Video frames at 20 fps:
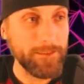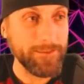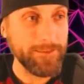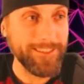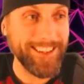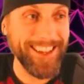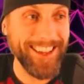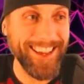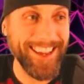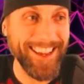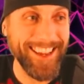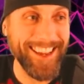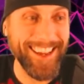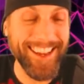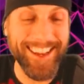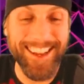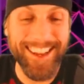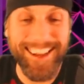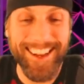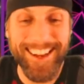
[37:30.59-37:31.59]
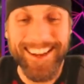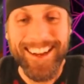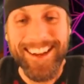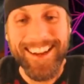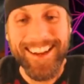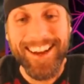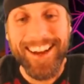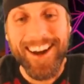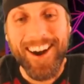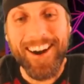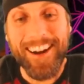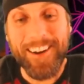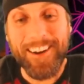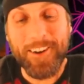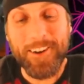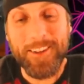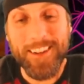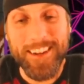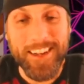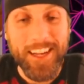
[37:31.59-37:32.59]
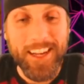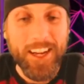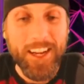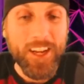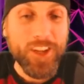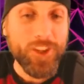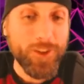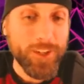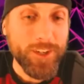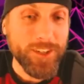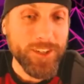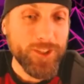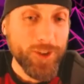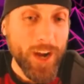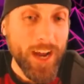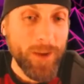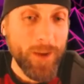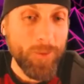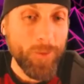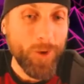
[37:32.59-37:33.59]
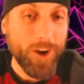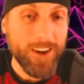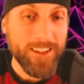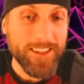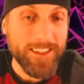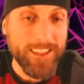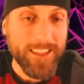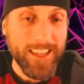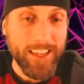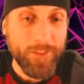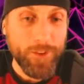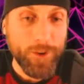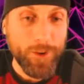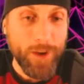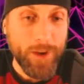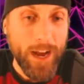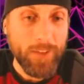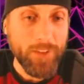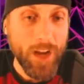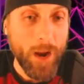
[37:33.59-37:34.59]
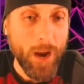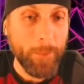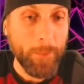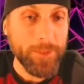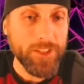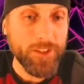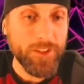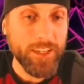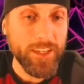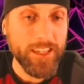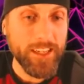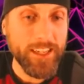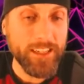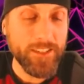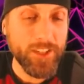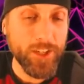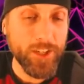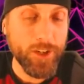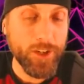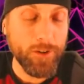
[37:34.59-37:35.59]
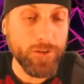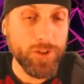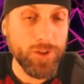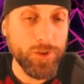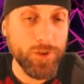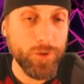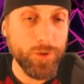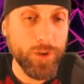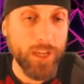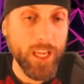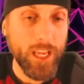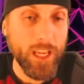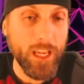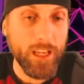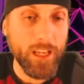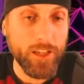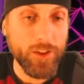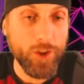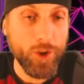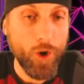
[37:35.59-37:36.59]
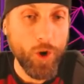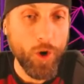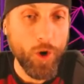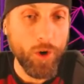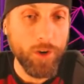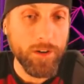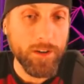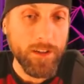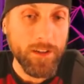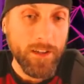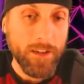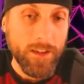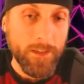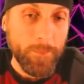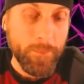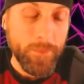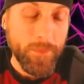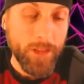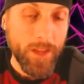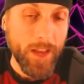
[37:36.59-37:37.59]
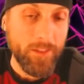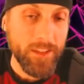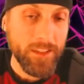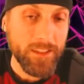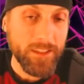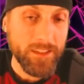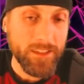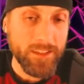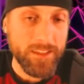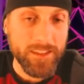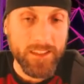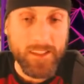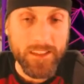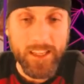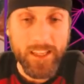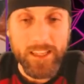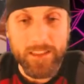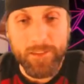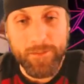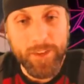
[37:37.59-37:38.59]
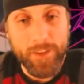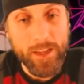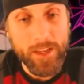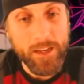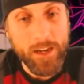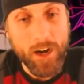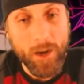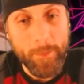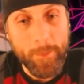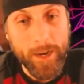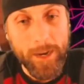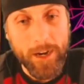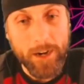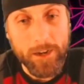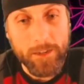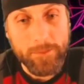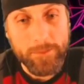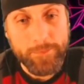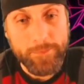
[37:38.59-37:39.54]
All right, hold on. You can try one if you have the opportunity to go to Qui Nhon. I think this is in like the Vietnam era.